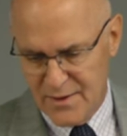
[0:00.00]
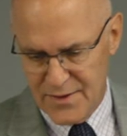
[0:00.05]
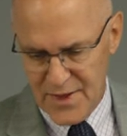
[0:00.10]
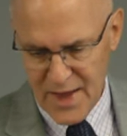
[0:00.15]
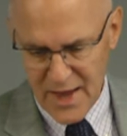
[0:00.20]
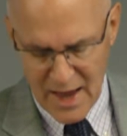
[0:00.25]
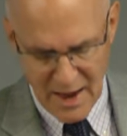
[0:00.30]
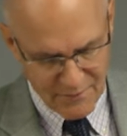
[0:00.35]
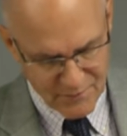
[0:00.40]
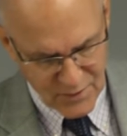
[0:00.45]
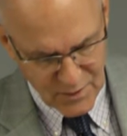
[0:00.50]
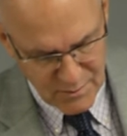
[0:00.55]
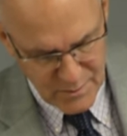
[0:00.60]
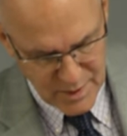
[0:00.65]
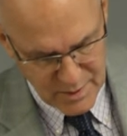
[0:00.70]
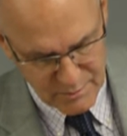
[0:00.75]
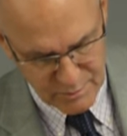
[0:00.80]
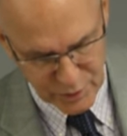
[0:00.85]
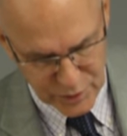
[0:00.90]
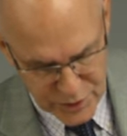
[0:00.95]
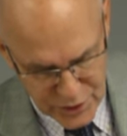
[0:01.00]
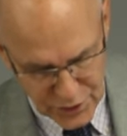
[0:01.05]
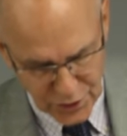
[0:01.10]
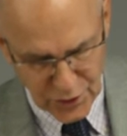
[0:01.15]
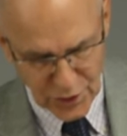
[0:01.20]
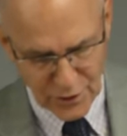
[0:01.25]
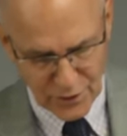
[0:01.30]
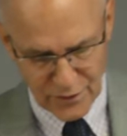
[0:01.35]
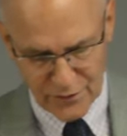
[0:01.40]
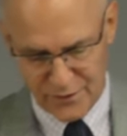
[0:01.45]
they have to be
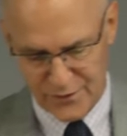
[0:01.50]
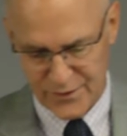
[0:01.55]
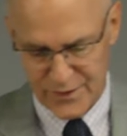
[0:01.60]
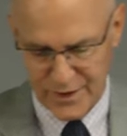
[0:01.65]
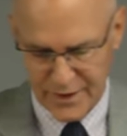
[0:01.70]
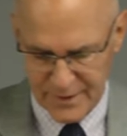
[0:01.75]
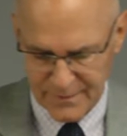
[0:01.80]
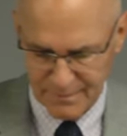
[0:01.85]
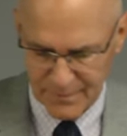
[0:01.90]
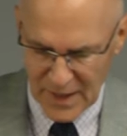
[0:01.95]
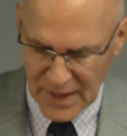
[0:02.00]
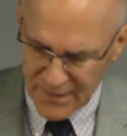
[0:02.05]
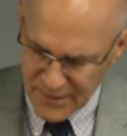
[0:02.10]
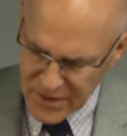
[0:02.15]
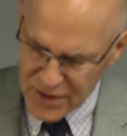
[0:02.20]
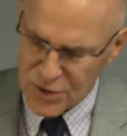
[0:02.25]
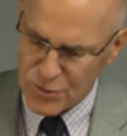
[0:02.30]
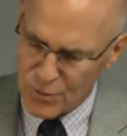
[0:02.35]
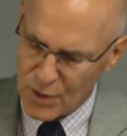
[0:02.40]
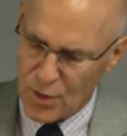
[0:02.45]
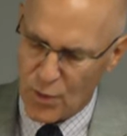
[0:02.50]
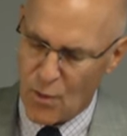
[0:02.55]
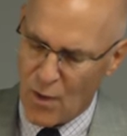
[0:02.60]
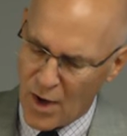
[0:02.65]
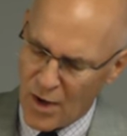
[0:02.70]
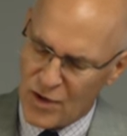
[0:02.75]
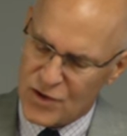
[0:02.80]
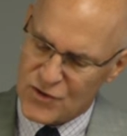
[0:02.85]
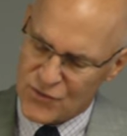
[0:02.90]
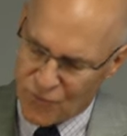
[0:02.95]
preserved. And this
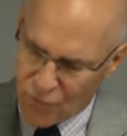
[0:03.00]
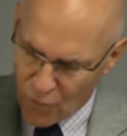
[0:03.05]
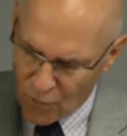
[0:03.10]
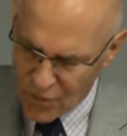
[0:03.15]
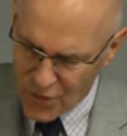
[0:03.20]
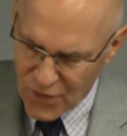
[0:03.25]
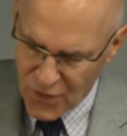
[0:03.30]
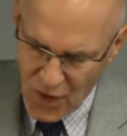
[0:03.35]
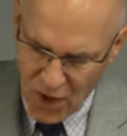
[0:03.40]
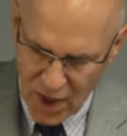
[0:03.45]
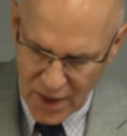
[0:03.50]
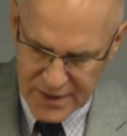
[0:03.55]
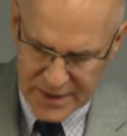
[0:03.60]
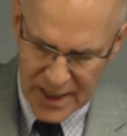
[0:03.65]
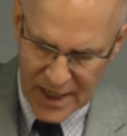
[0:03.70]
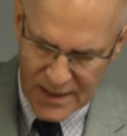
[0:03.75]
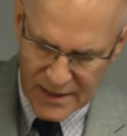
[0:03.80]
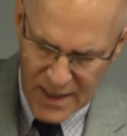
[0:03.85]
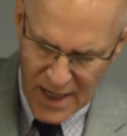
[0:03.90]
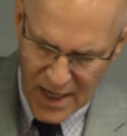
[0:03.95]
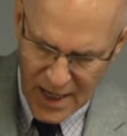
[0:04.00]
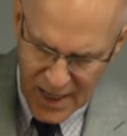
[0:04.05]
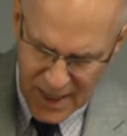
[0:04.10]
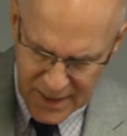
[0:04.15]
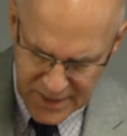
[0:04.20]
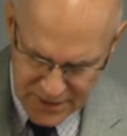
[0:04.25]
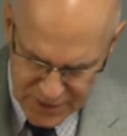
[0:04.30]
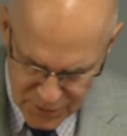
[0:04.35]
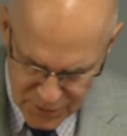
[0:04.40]
requires forethought and, and